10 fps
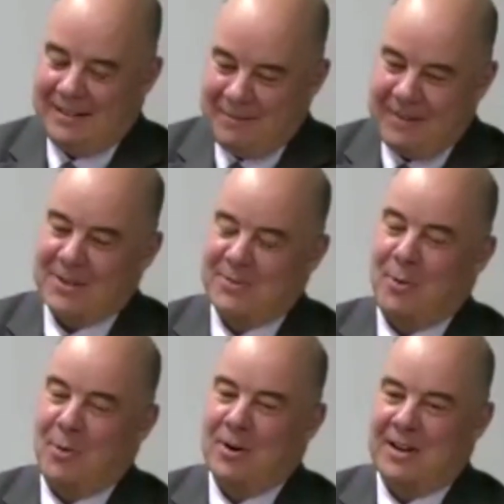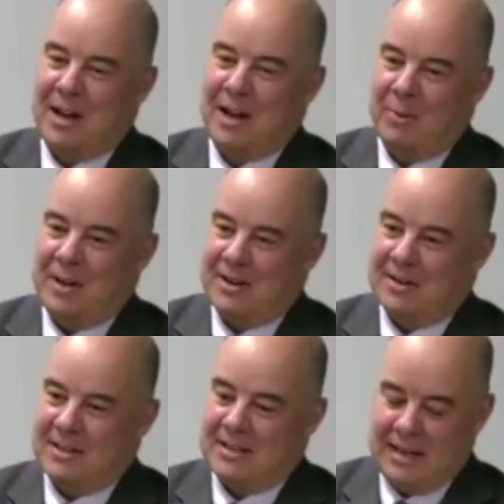Fast forward a couple
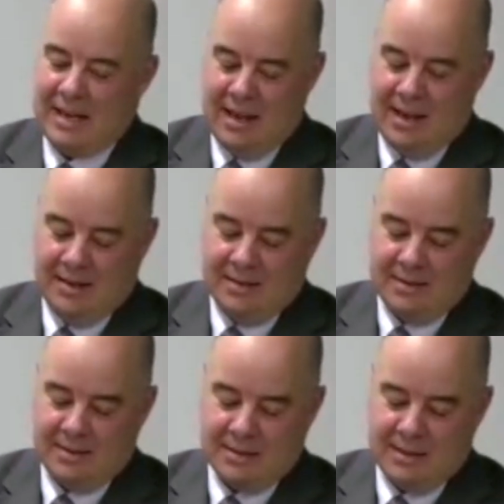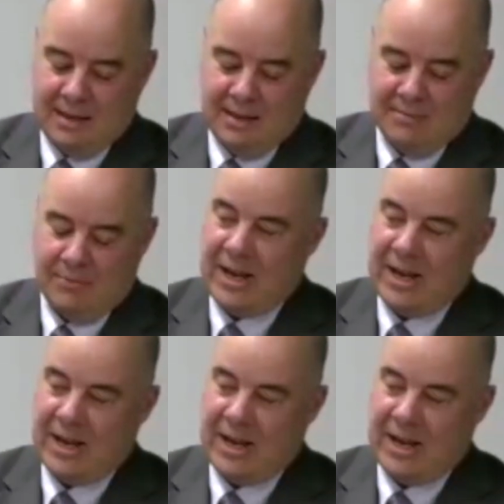years, and we